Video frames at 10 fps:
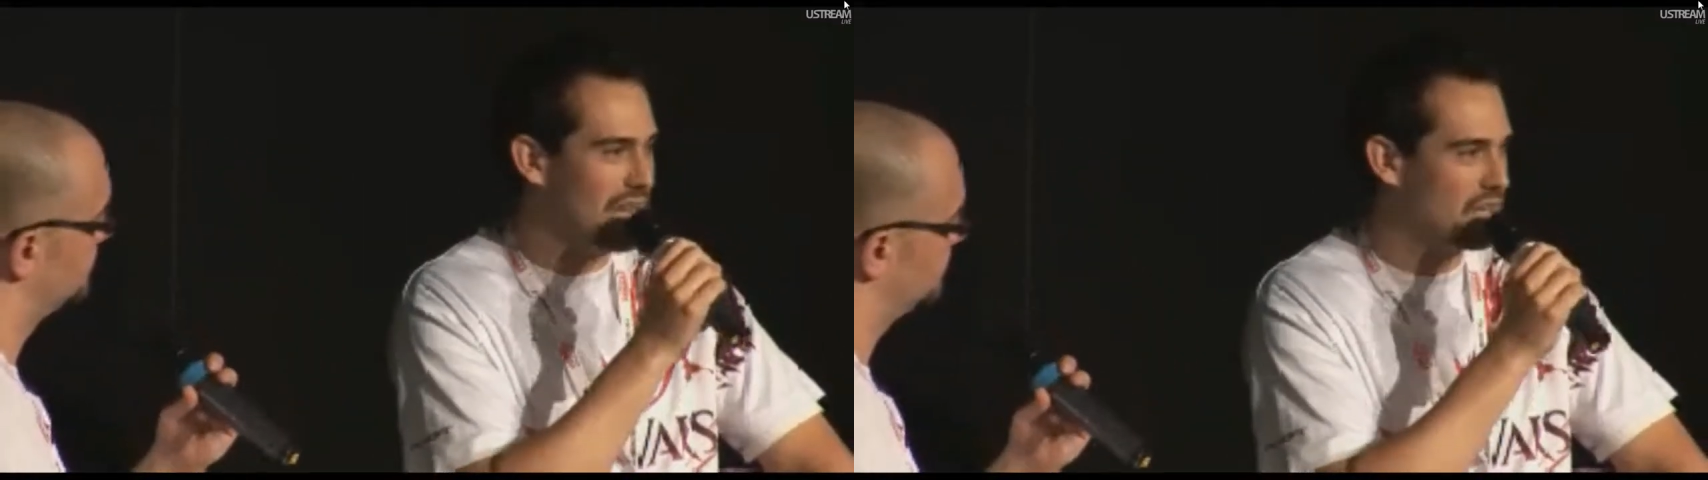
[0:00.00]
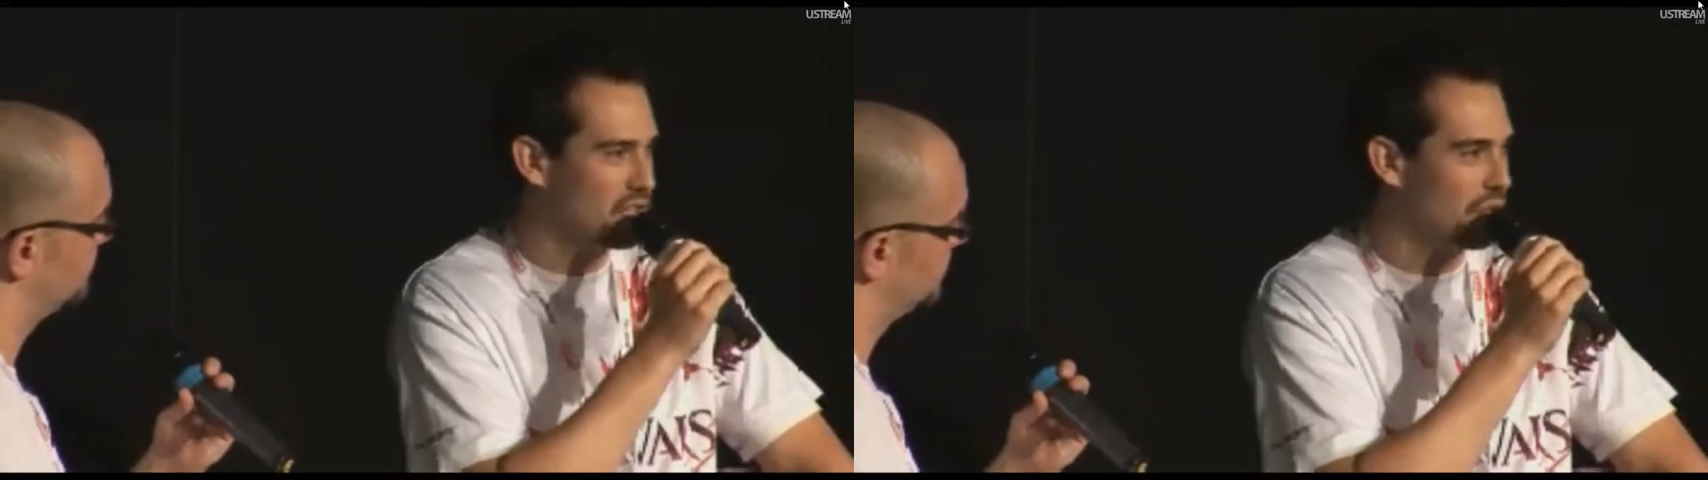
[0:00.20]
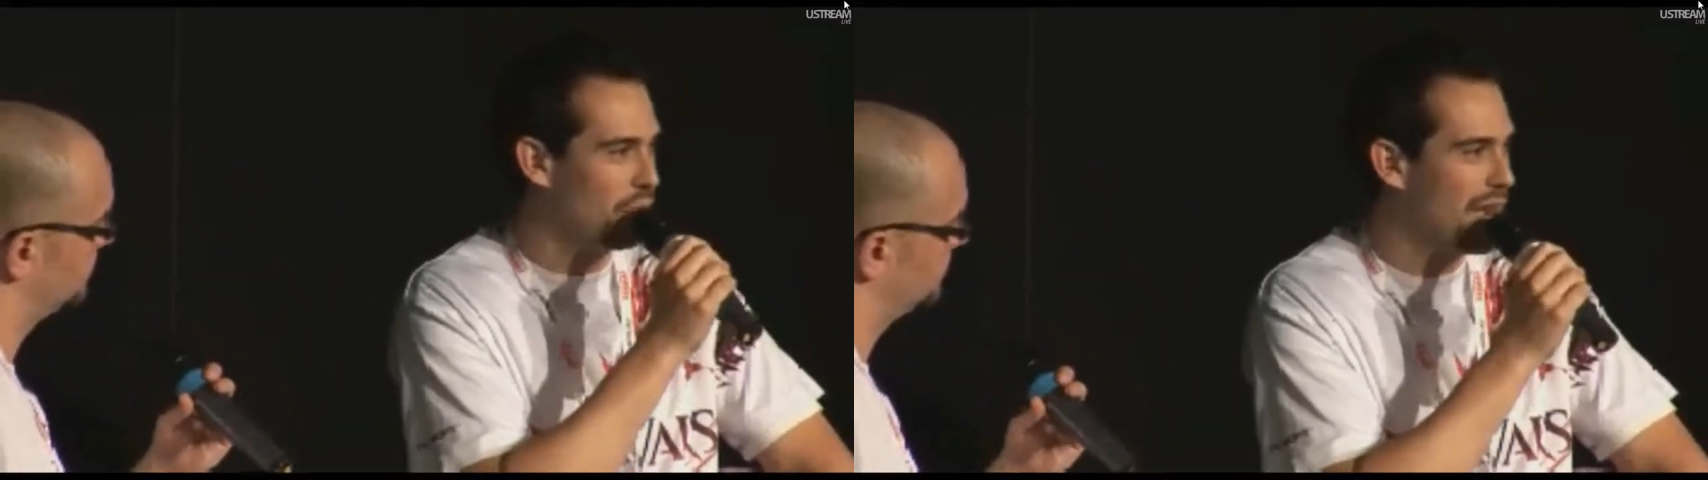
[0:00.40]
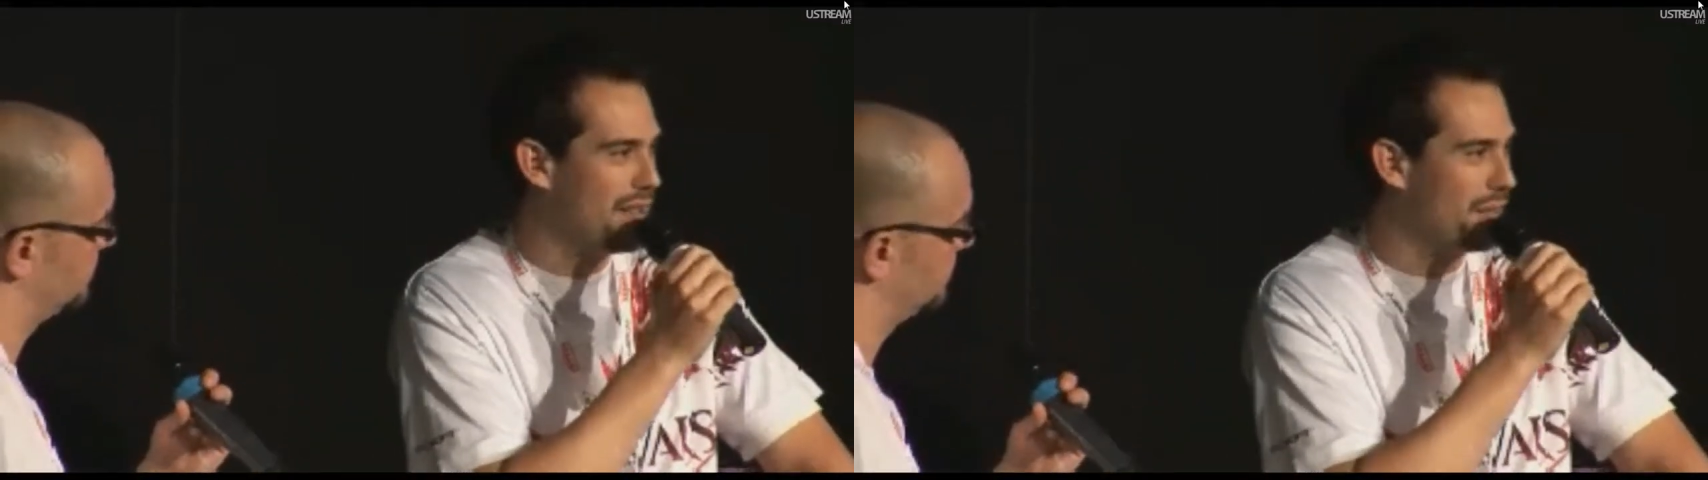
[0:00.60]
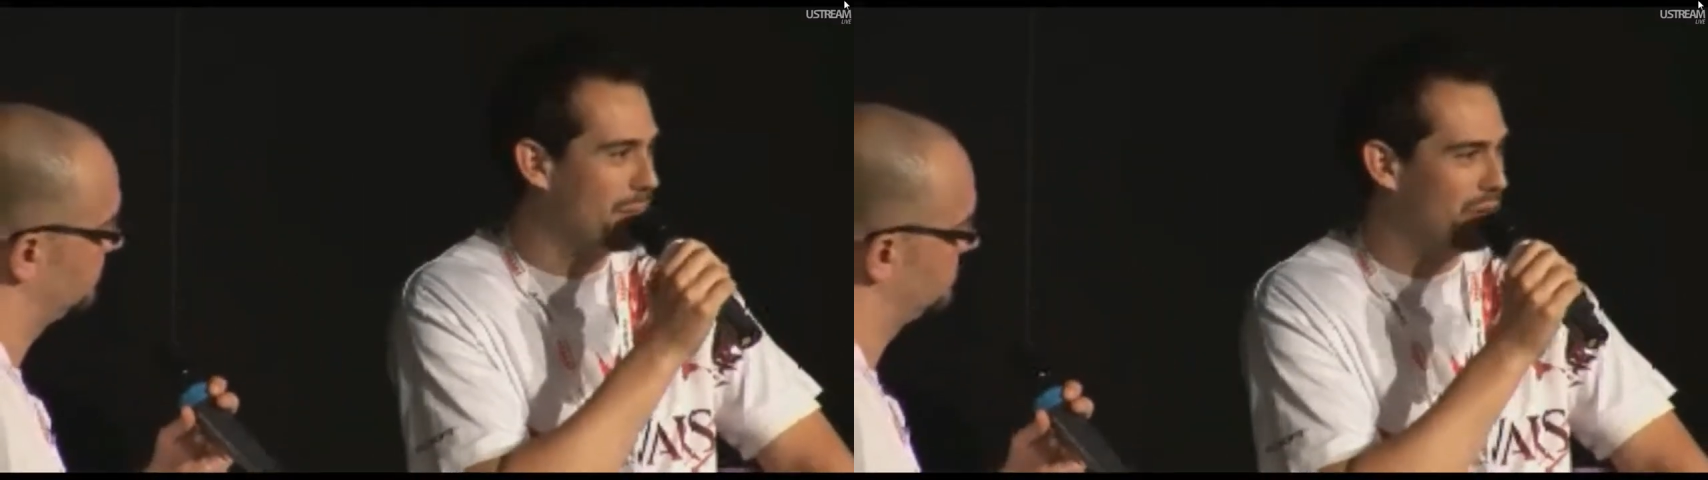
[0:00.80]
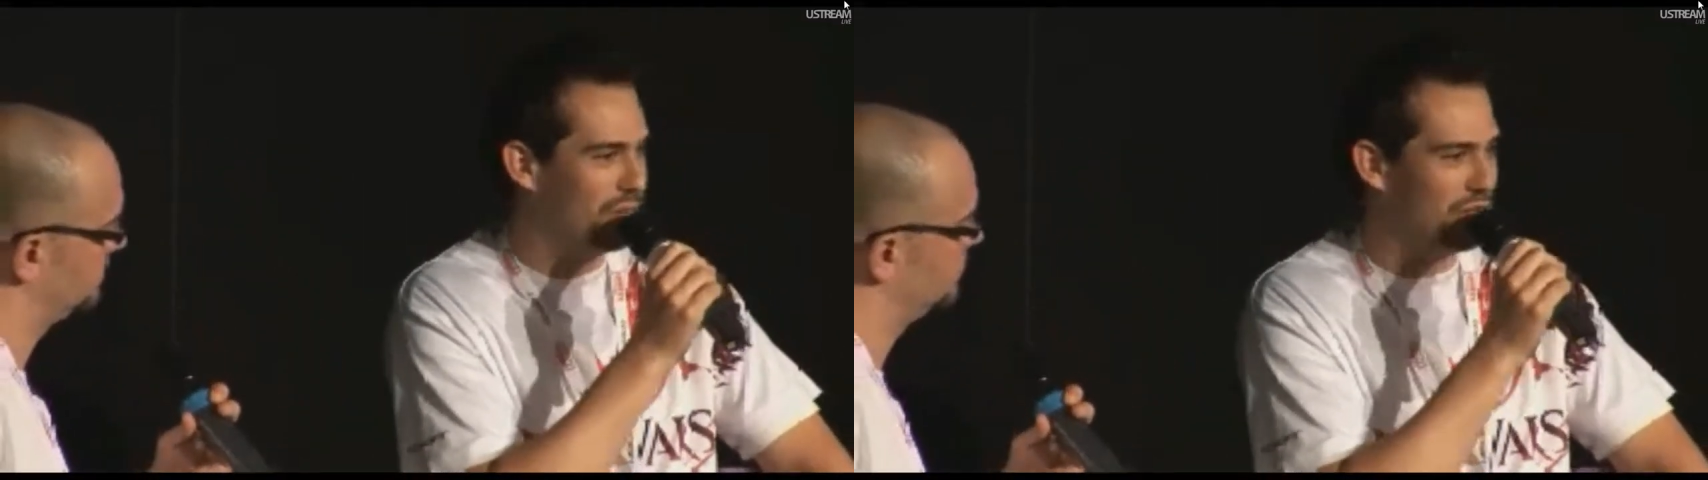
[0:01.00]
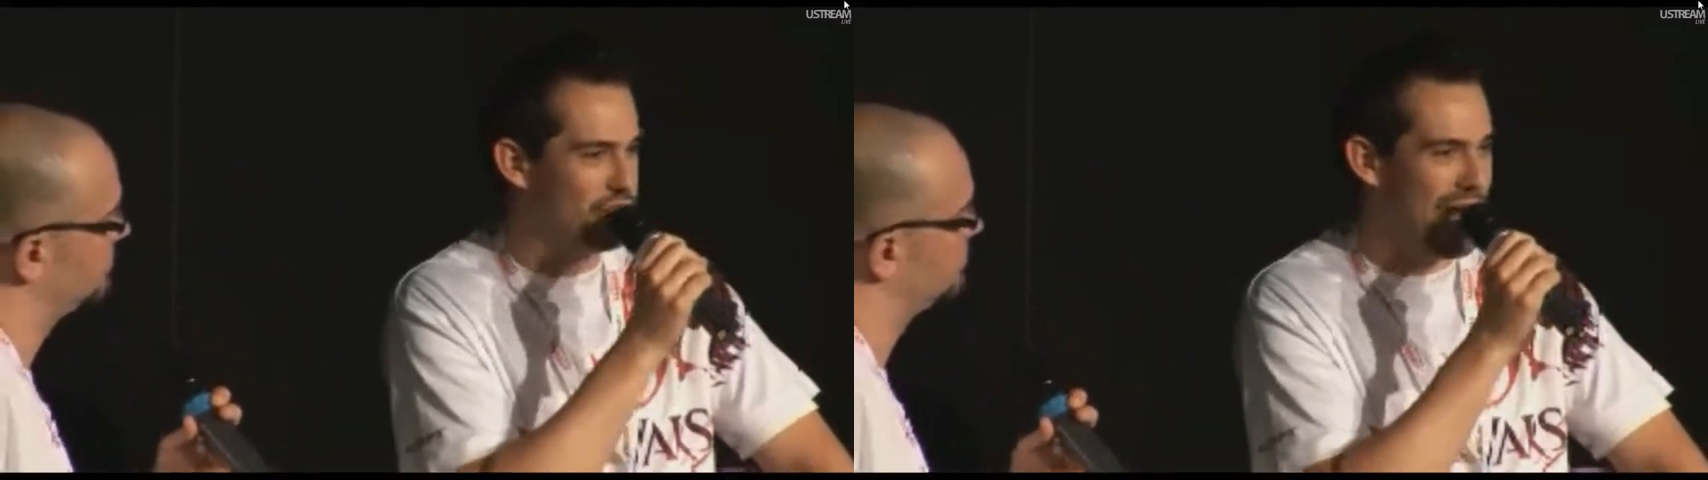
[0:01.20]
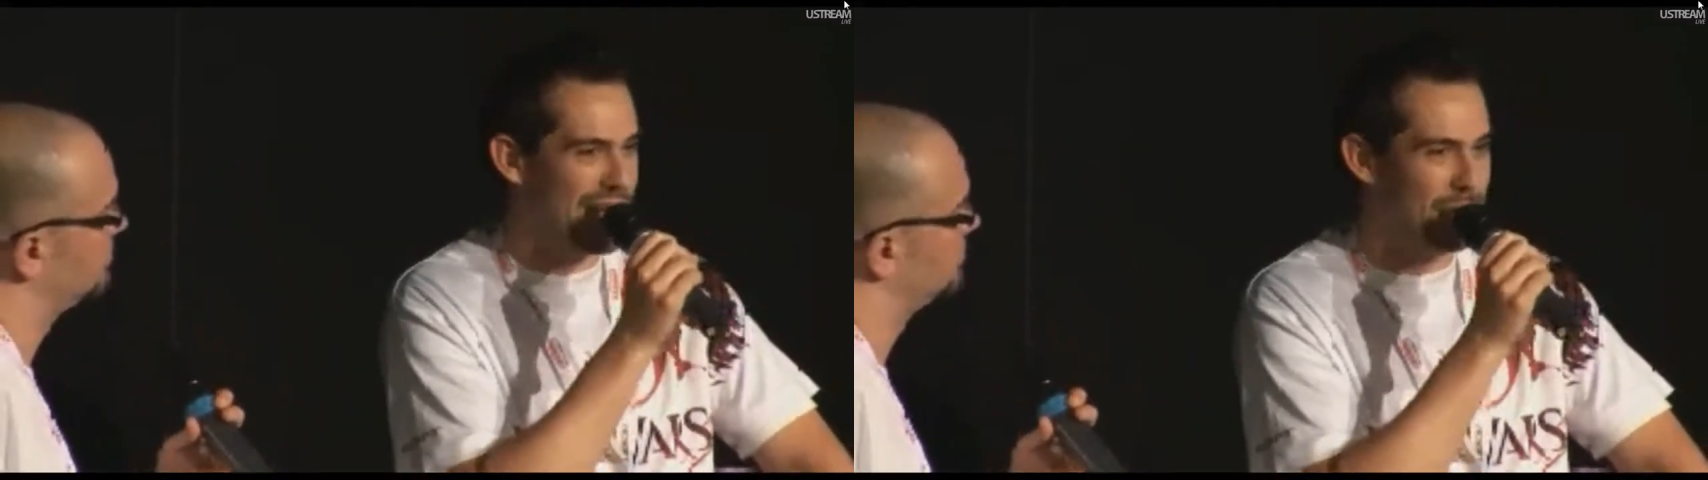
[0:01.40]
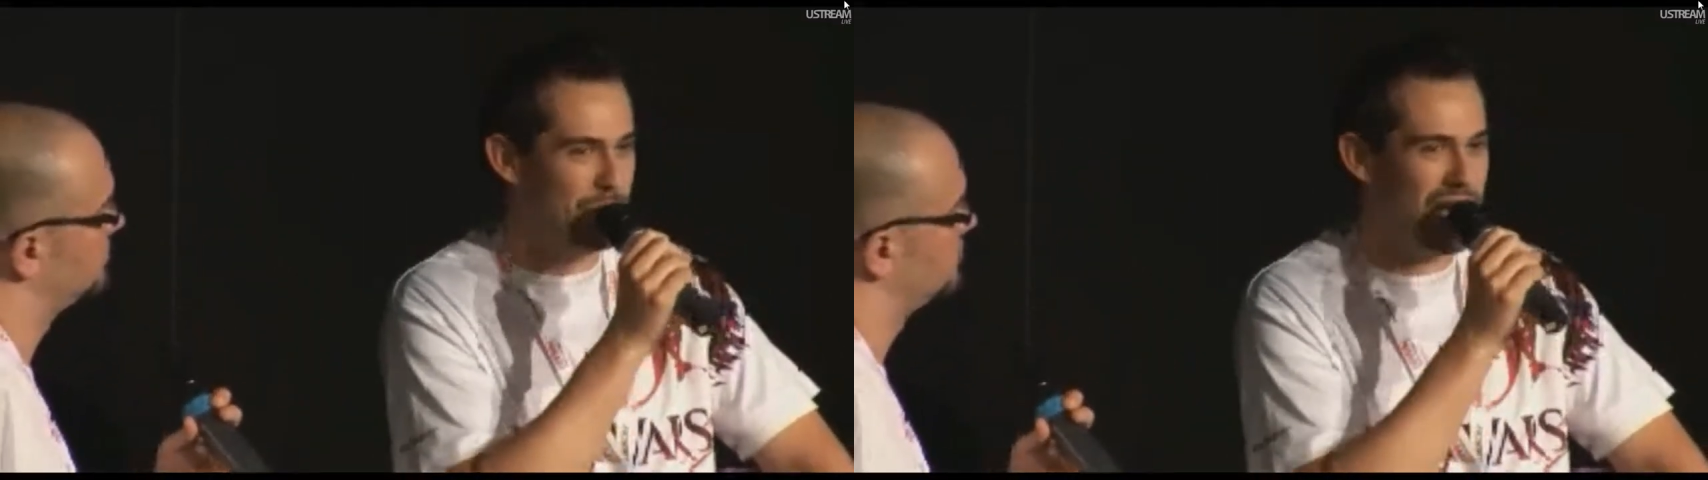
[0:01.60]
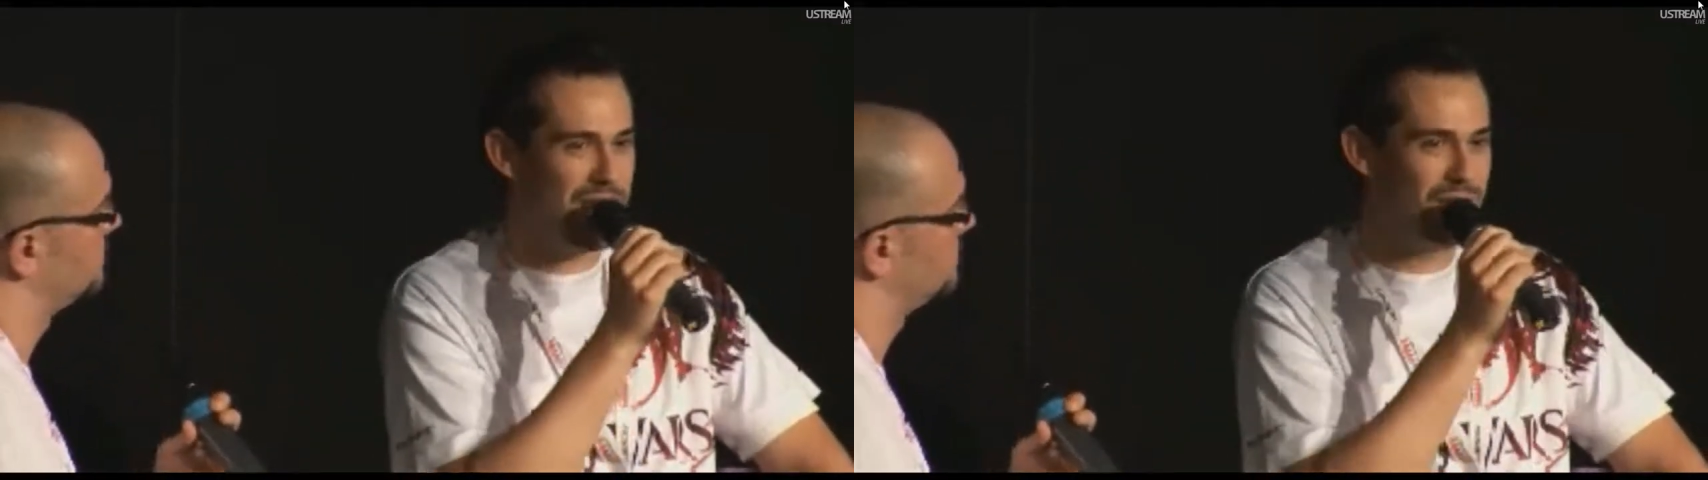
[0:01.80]
actually right in the middle of the Dragon
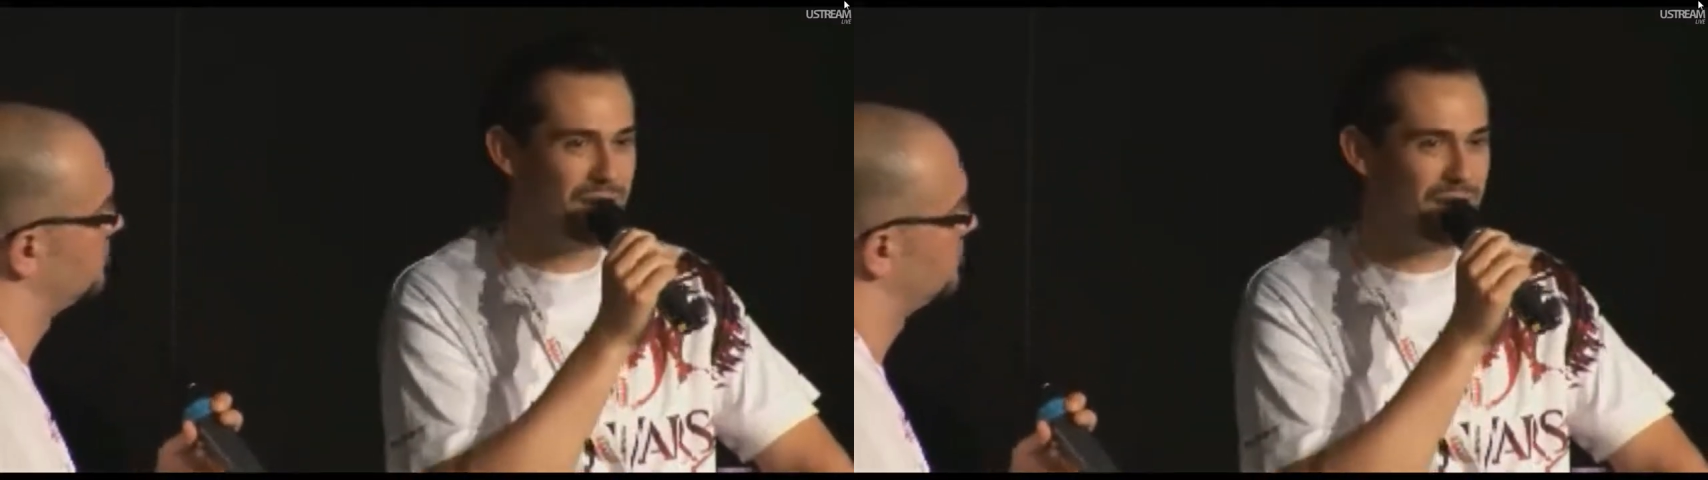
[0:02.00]
brand,